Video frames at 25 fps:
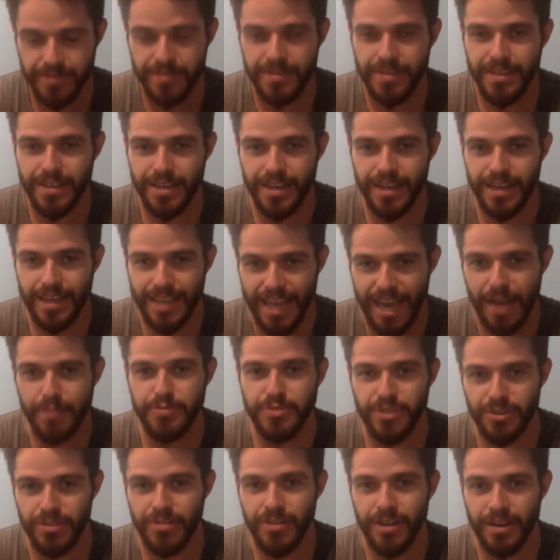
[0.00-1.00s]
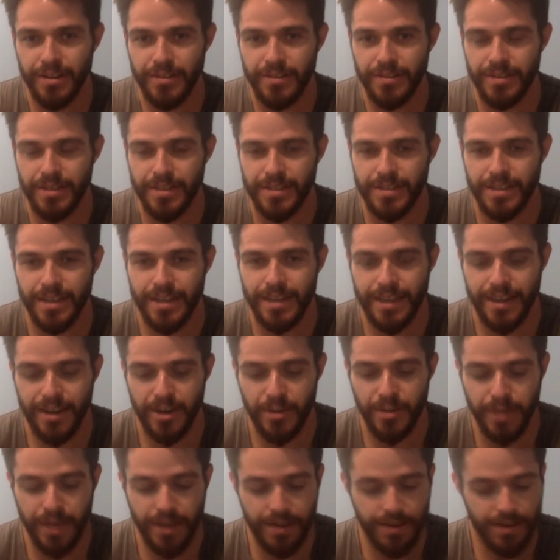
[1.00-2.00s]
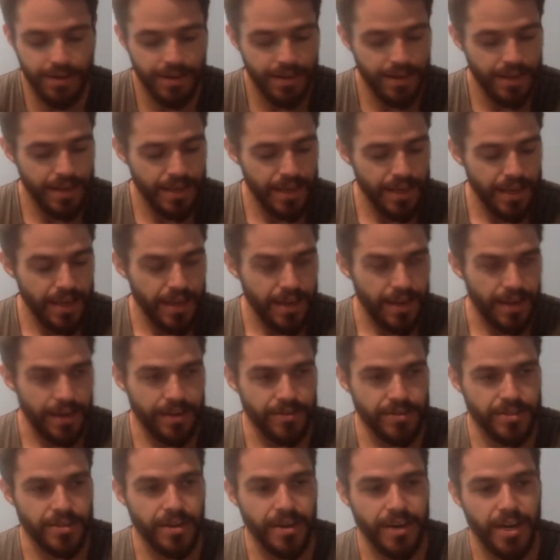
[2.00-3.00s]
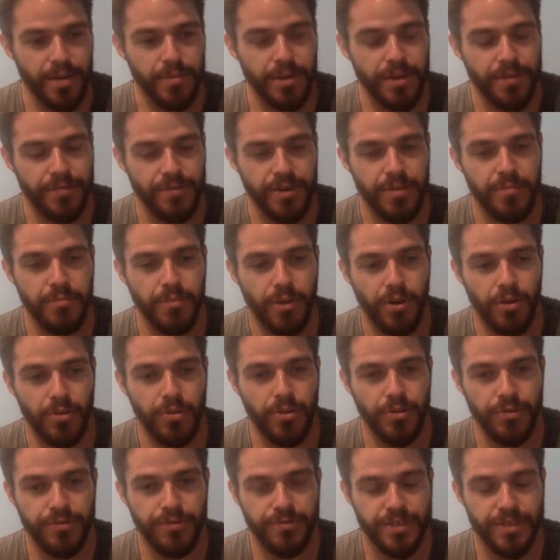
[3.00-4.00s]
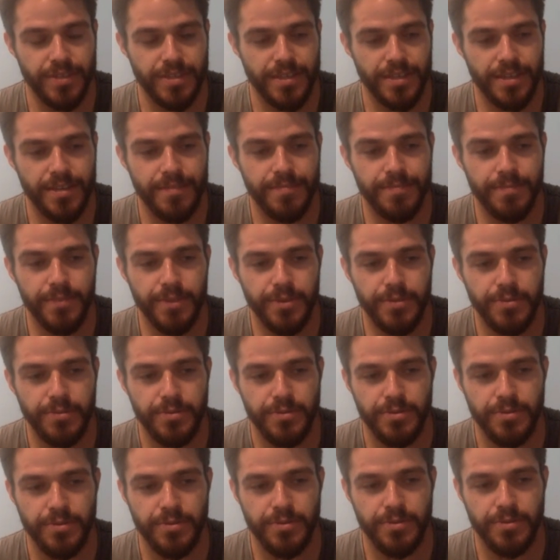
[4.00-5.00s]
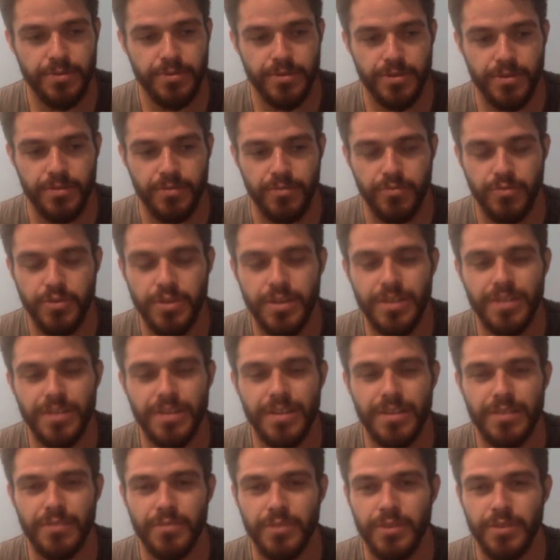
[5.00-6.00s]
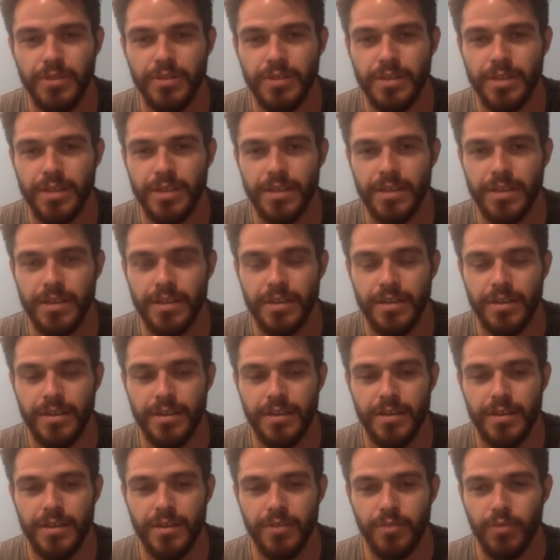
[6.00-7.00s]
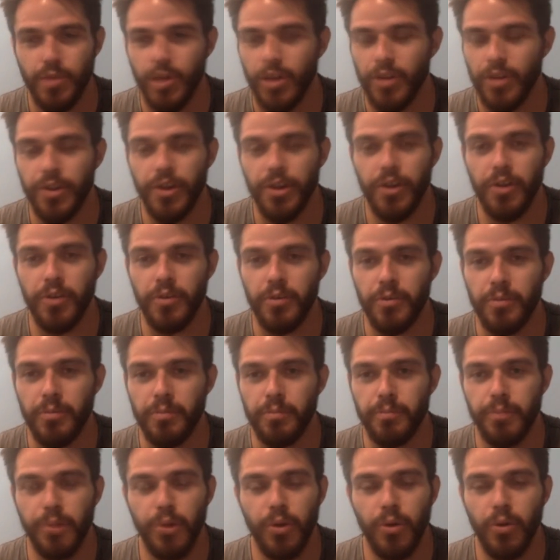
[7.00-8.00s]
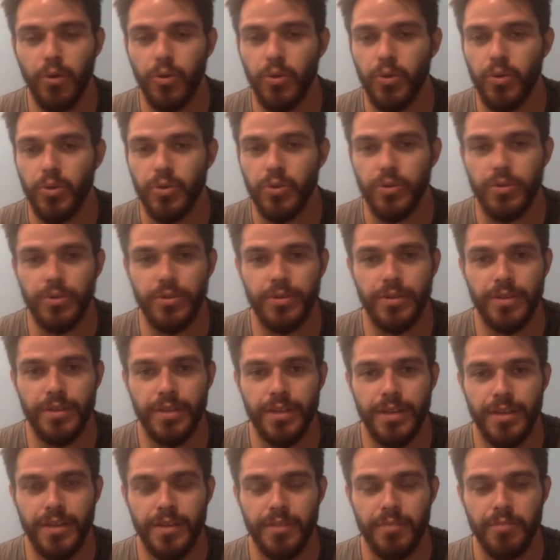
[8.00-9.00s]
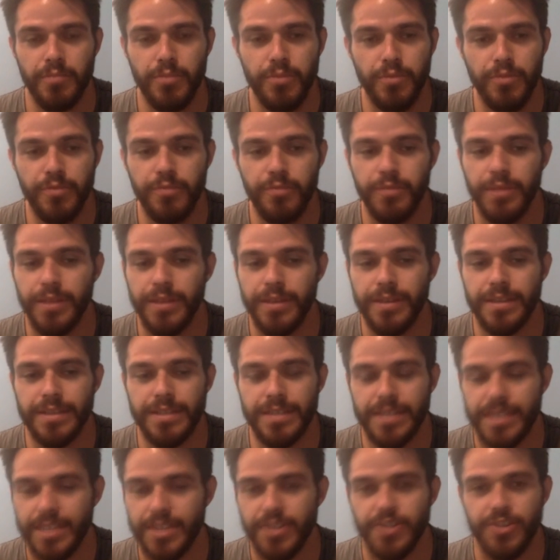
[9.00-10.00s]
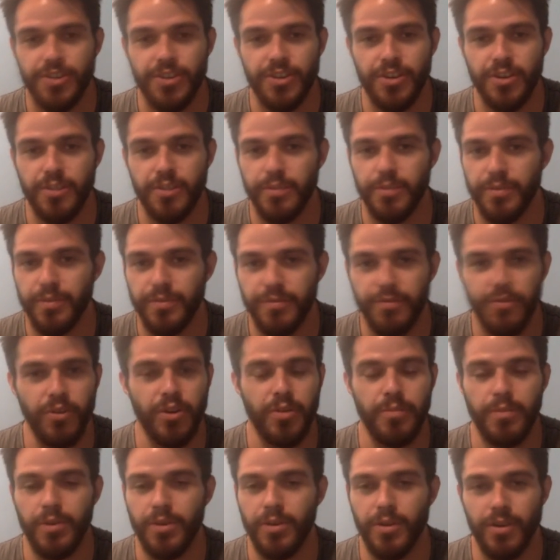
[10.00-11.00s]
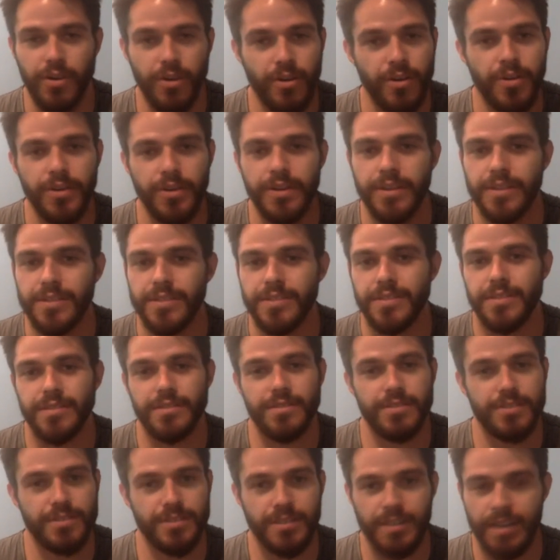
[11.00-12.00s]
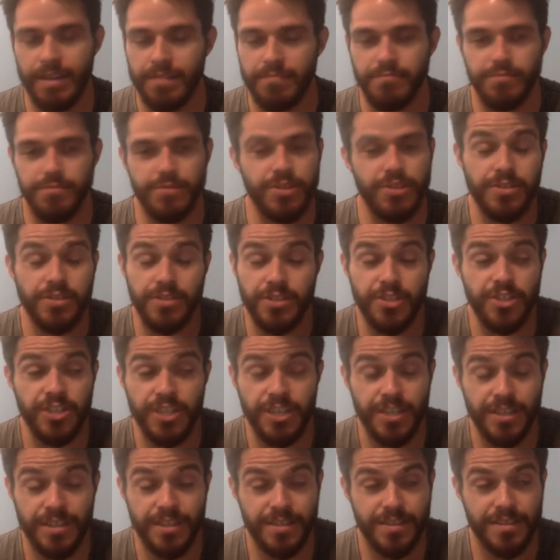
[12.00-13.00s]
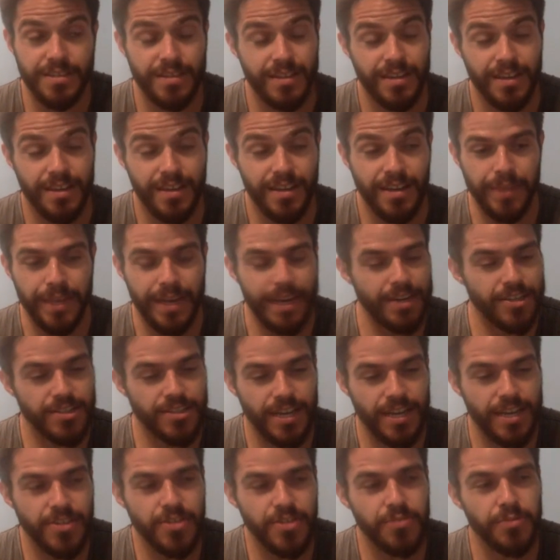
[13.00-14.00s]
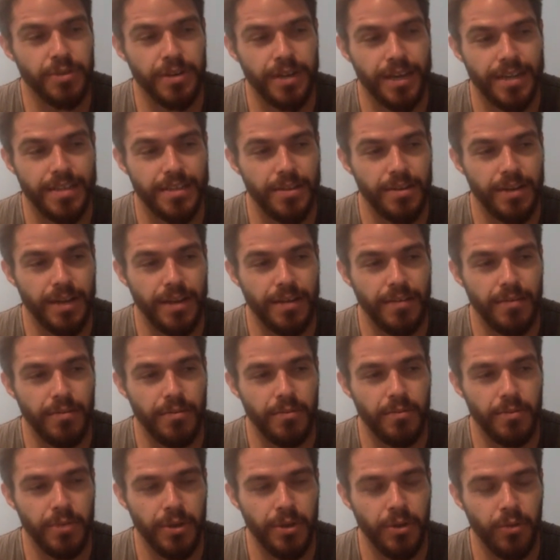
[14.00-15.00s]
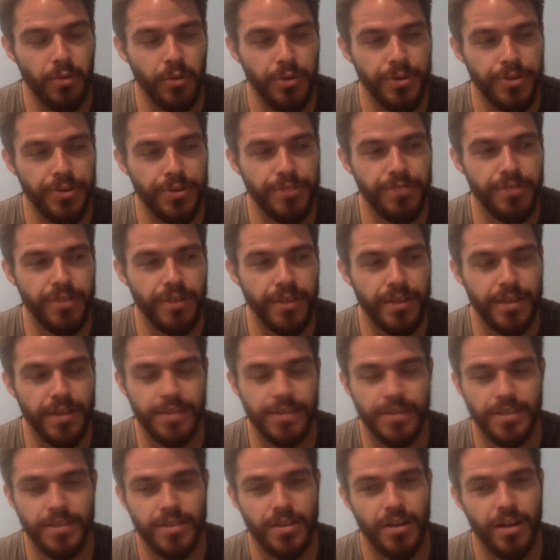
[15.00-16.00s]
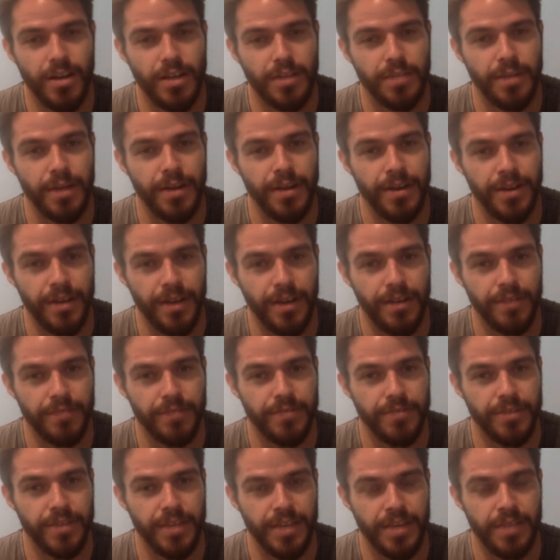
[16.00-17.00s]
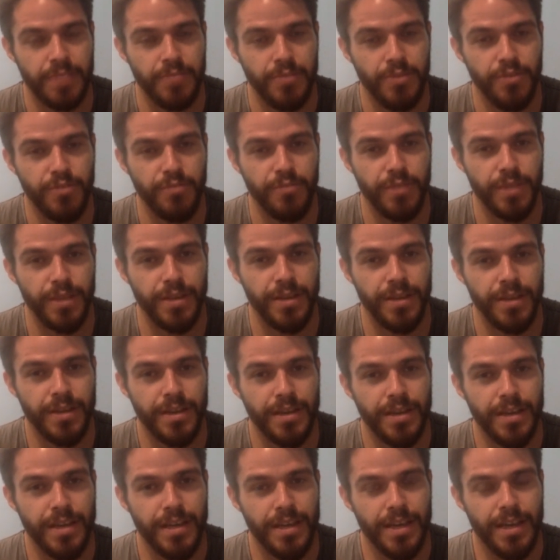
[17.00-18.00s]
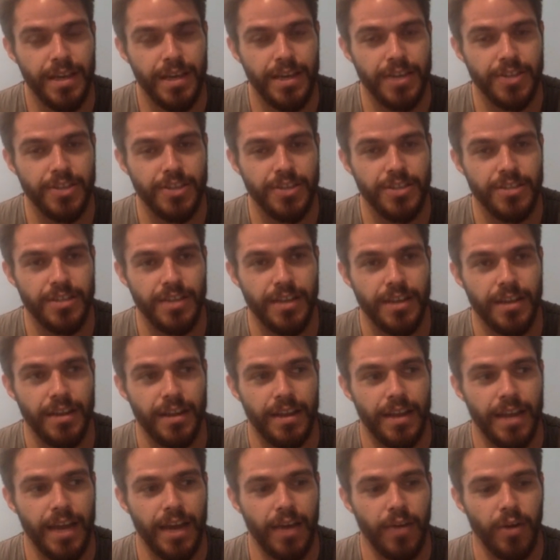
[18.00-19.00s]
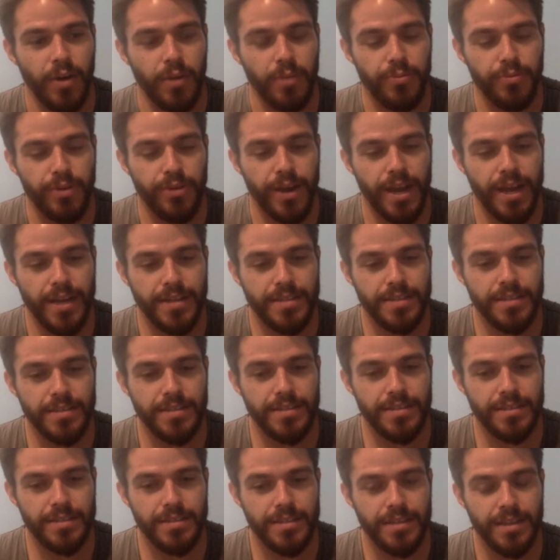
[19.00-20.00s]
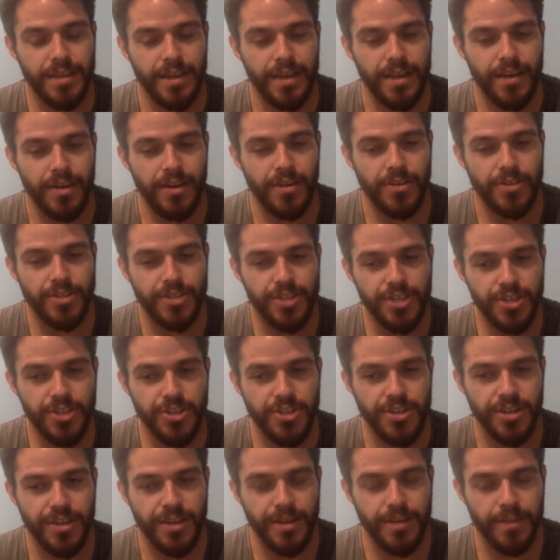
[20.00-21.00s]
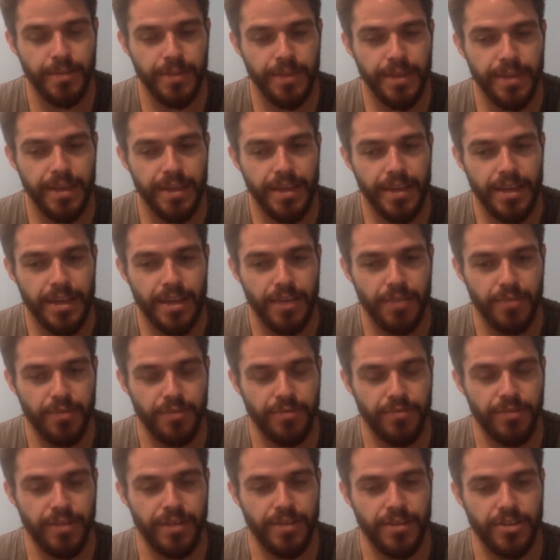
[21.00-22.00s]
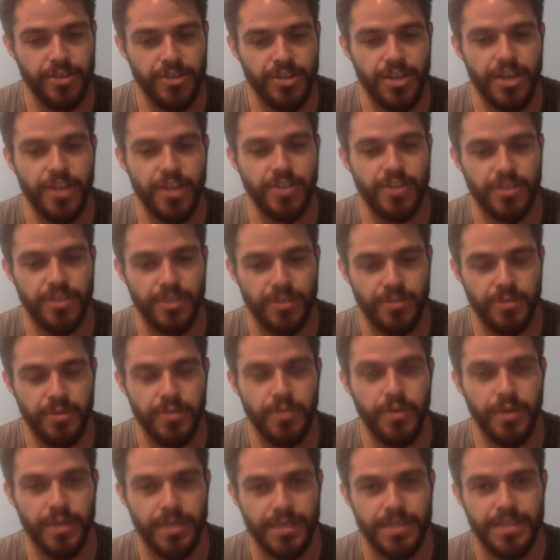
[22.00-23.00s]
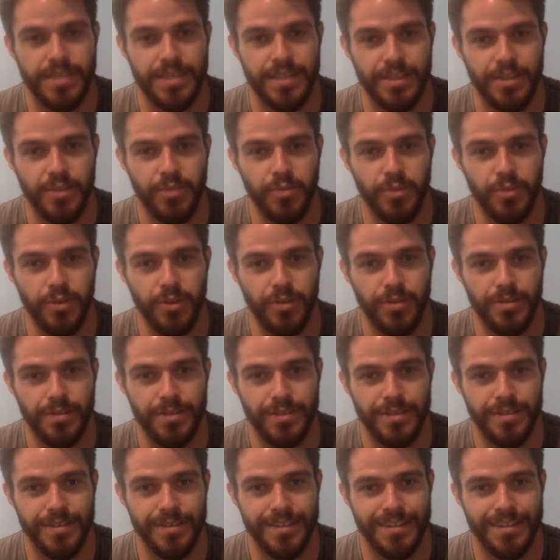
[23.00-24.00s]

kind of captured a lot of the things that I care about. And I was talking to my friend Marlo Fisken, who's a, a really, really well known pole movement teacher, performer, artist. She, I, she's a genius. And I just asked her one day, I said, hey, you know, what do you feel like isn't talked about enough in movement? And she said, how our practice and our teaching can reflect the changes that we want to see in the world.